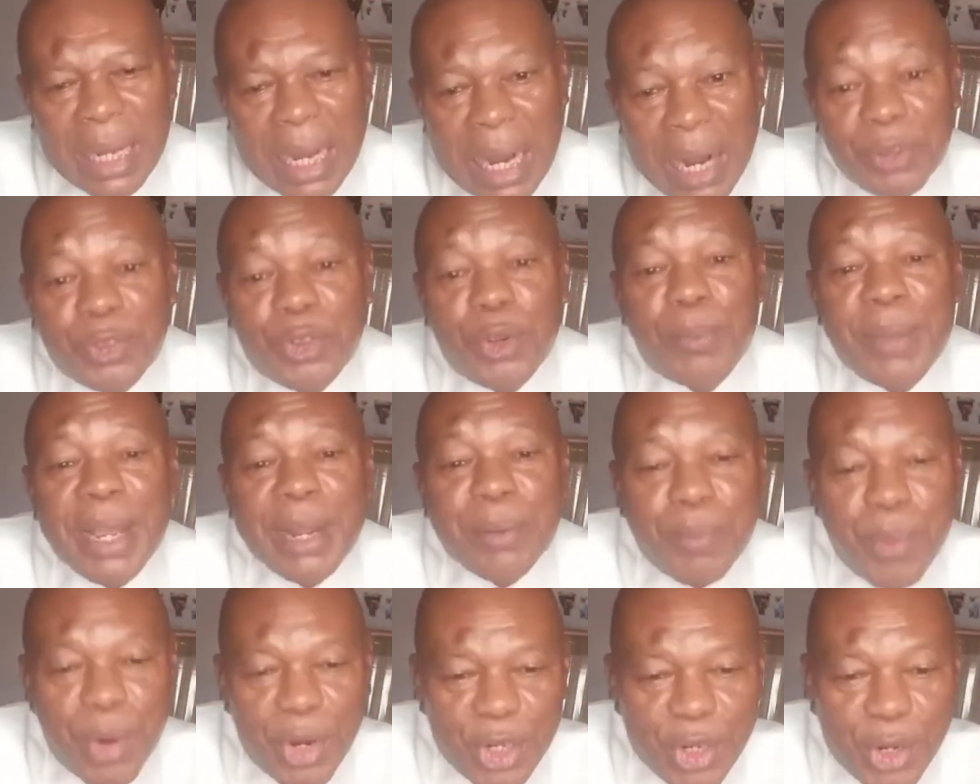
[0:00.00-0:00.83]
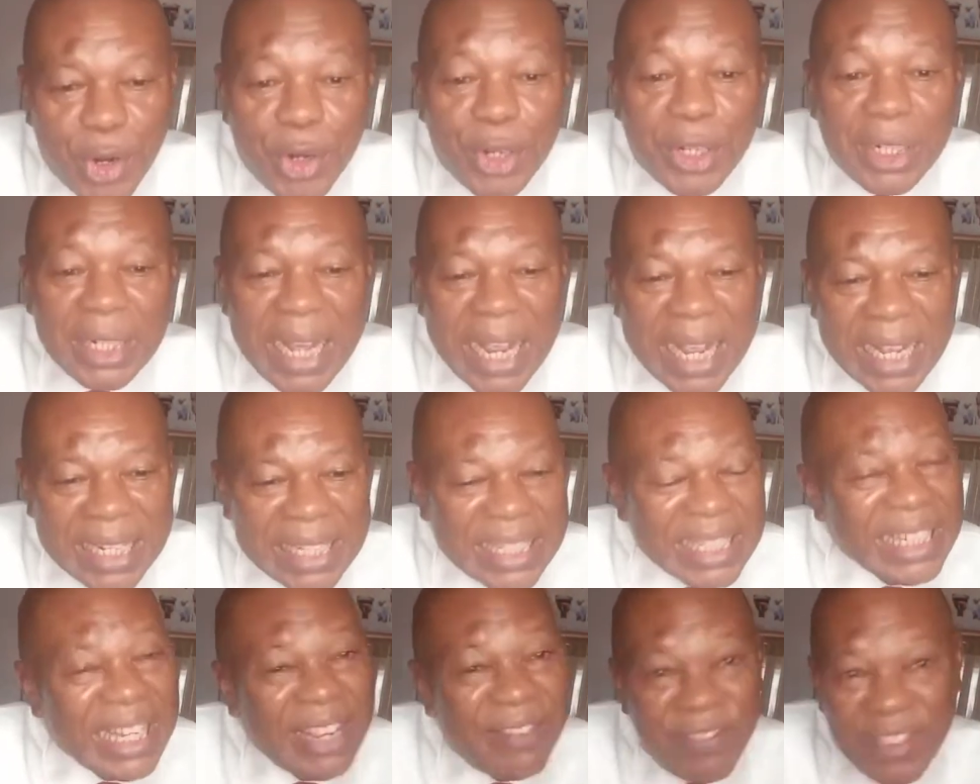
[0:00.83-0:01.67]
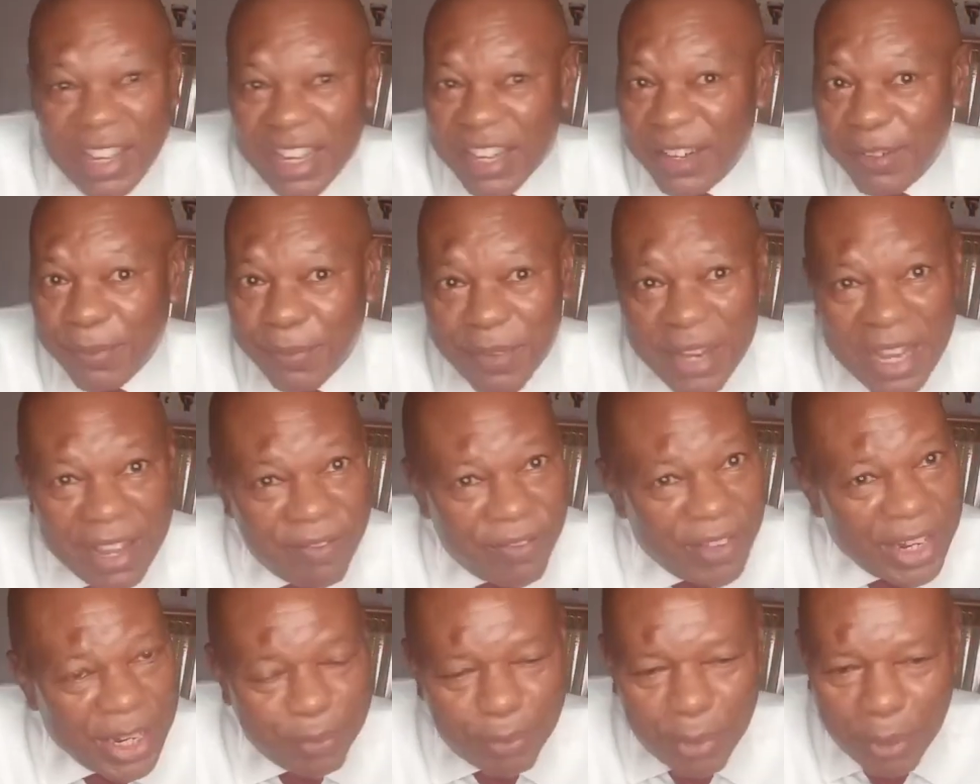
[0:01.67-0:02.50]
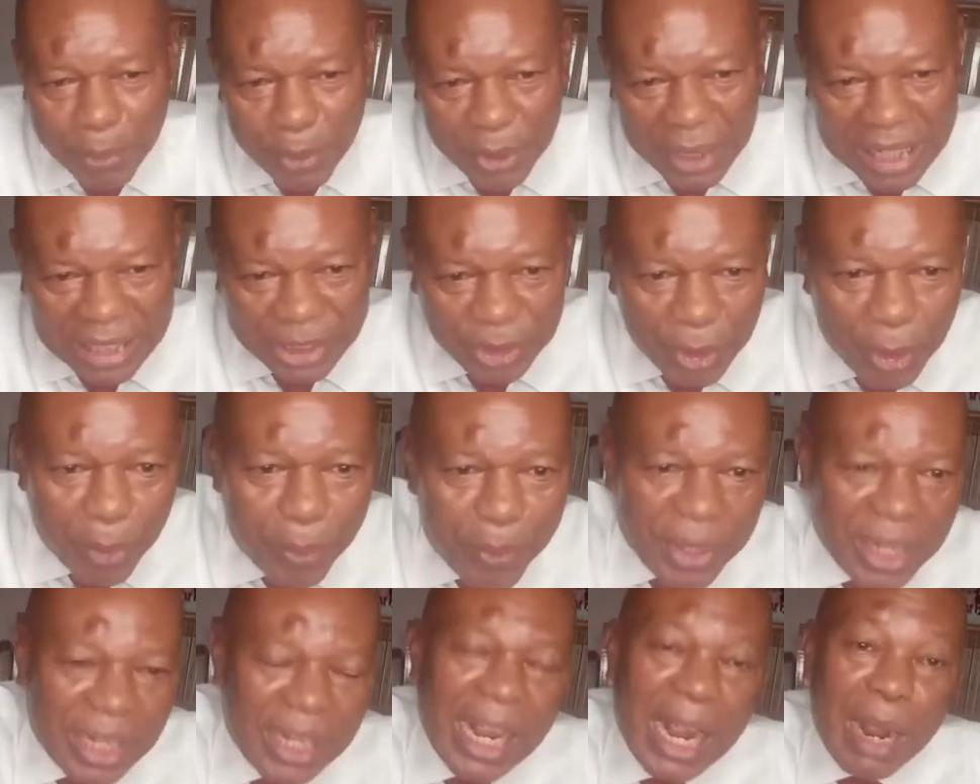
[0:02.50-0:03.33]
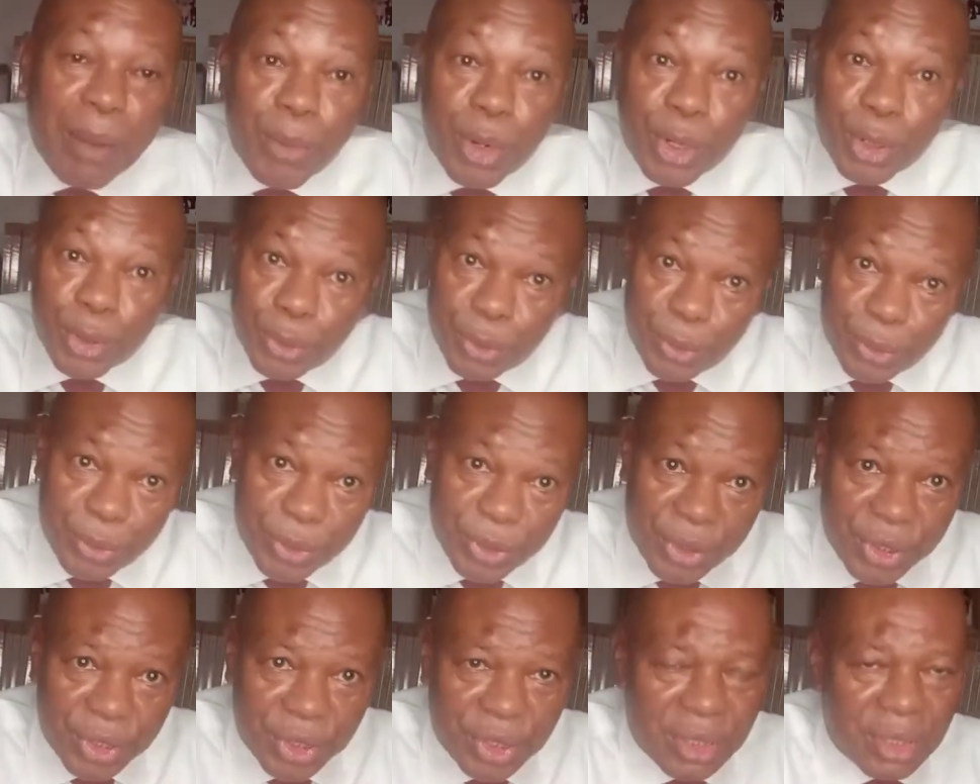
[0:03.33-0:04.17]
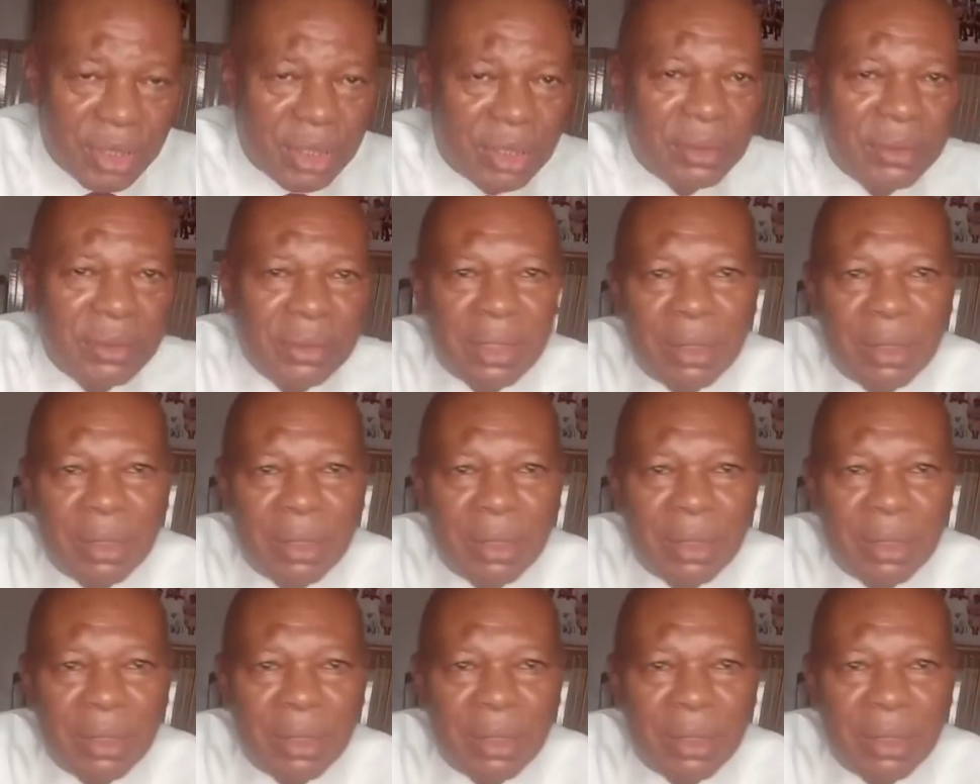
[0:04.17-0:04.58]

How to make money online is a very popular topic among gurus,